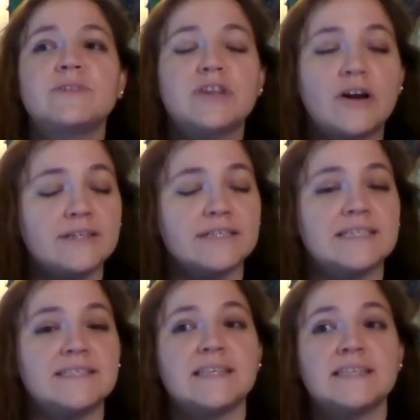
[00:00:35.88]

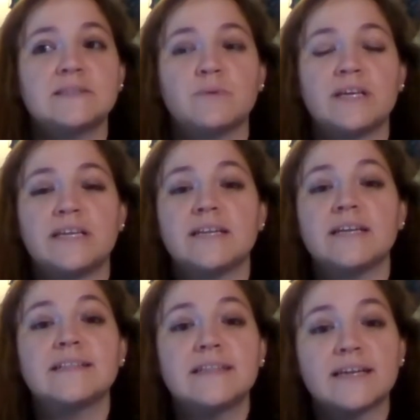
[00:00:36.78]
darkness is
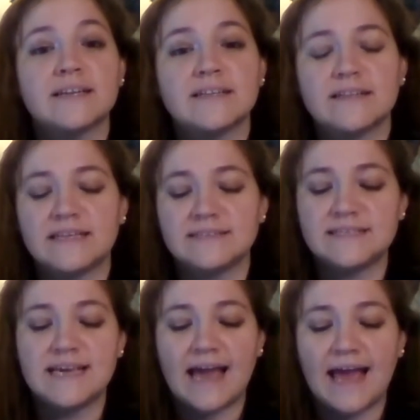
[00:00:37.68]
when there is
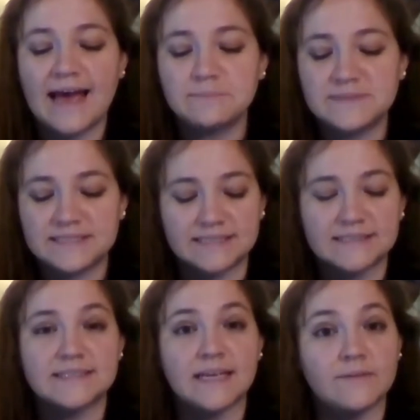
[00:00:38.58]
the
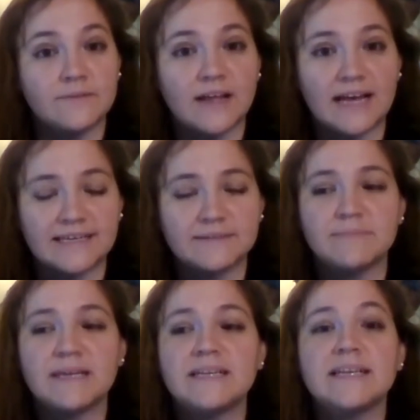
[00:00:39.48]
absence of light,
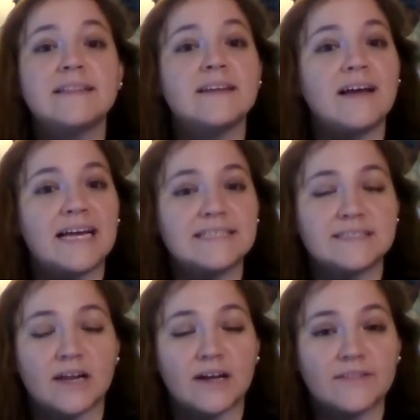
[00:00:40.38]
meaning the
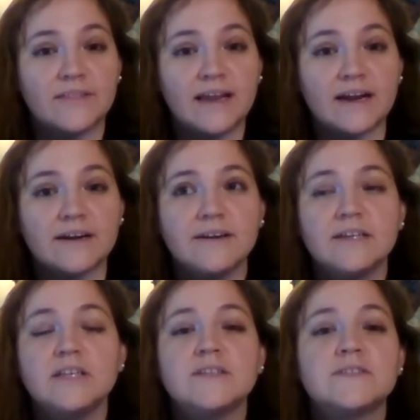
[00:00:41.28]
light's not there.
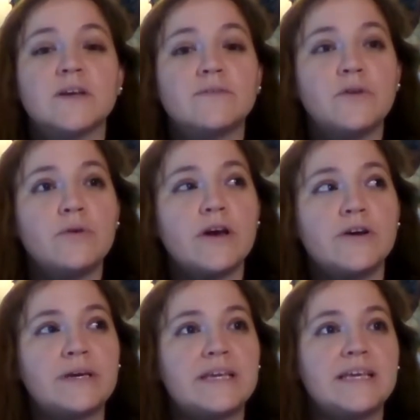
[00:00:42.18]
So if you
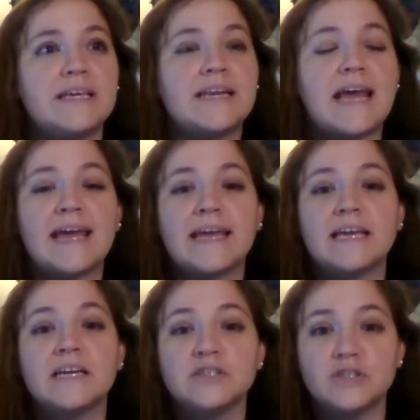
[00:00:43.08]
go in
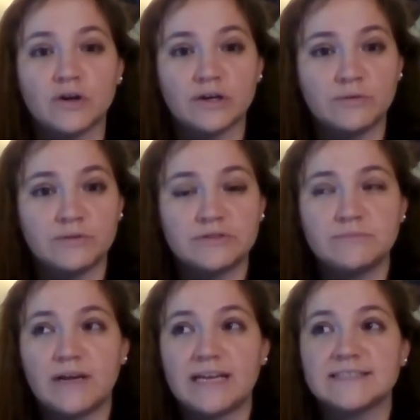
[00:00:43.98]
a dark
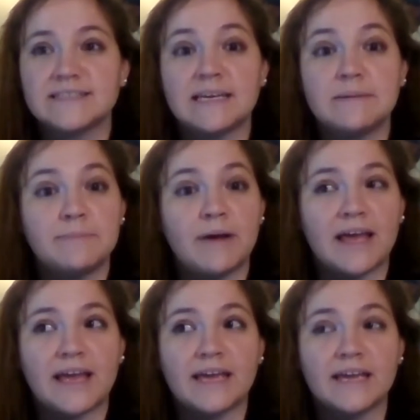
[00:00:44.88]
room, like say
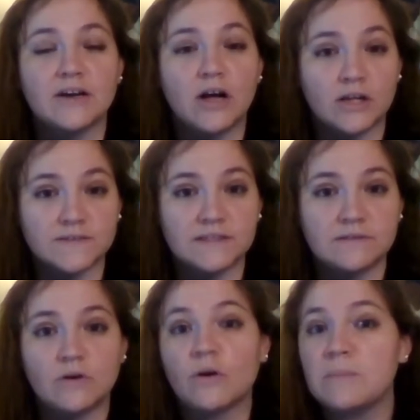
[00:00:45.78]
a
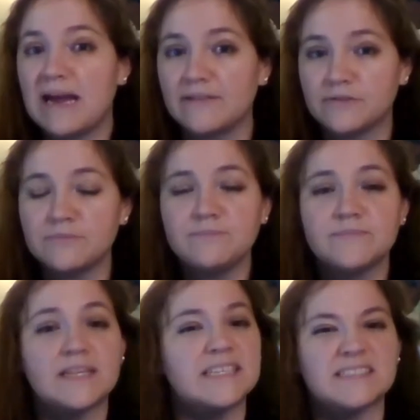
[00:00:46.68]
closet or a bathroom
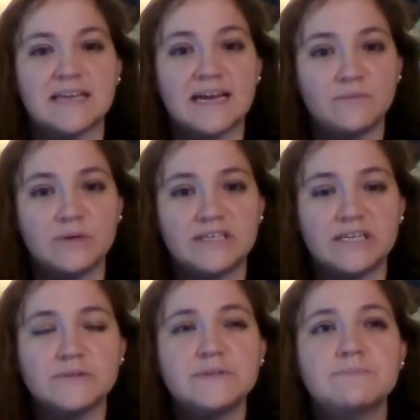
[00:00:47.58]
that doesn't have
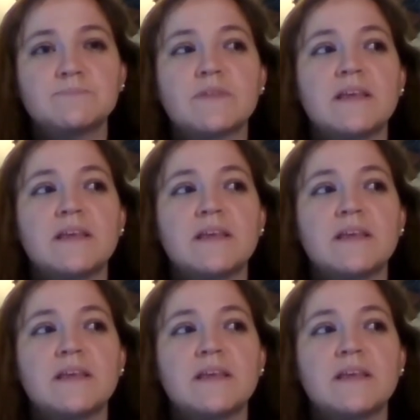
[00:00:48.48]
windows,